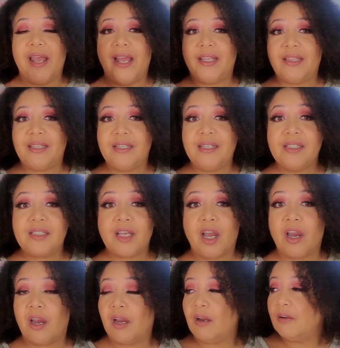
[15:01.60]
And these
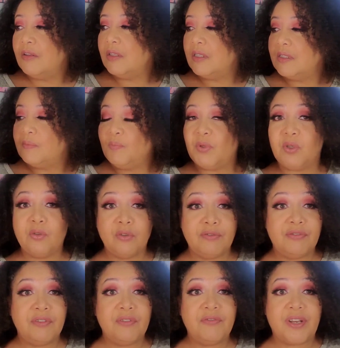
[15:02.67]
are these
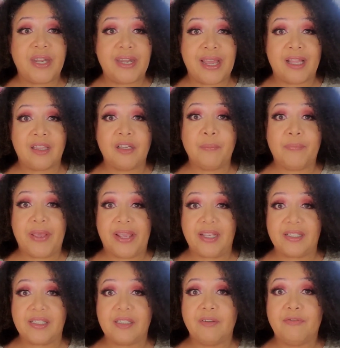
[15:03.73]
beautiful
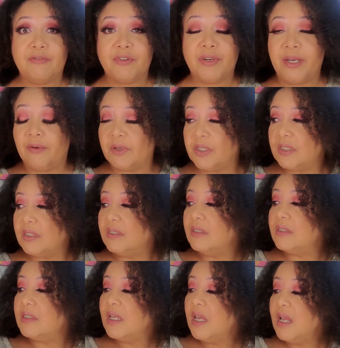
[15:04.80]
vanilla-based
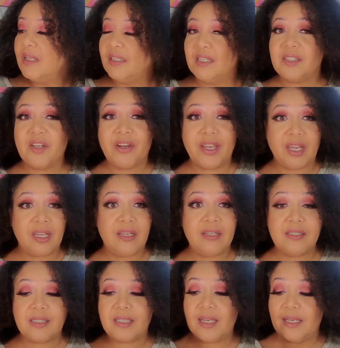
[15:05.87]
fragrances. These are
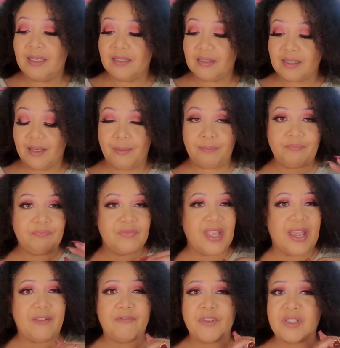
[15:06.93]
EDTs,
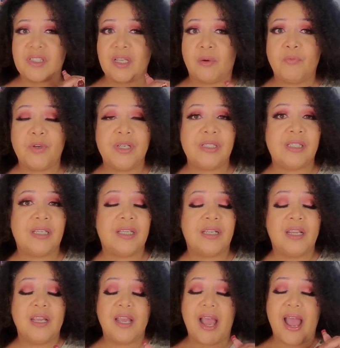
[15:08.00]
and for some reason,
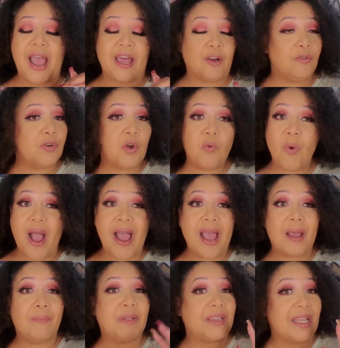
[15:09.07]
I don't know
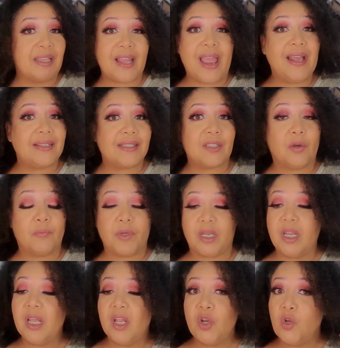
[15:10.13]
why, but they last on
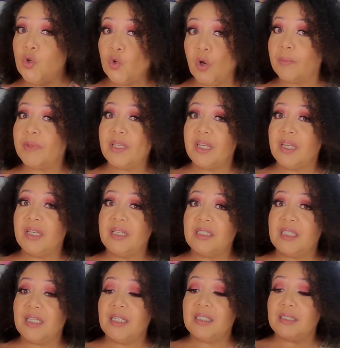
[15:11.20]
me. Normally
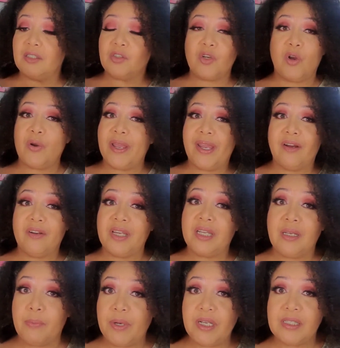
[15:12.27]
EDTs, you know, hell,
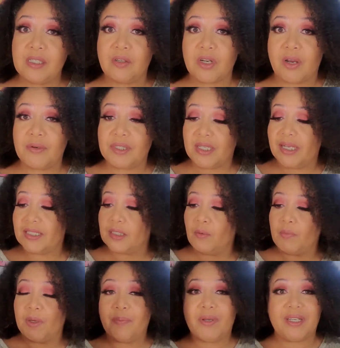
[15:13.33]
EDPs don't always last
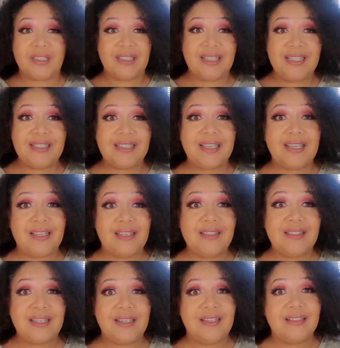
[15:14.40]
on me, but these
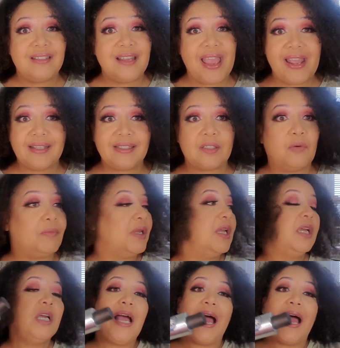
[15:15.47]
EDTs last on me.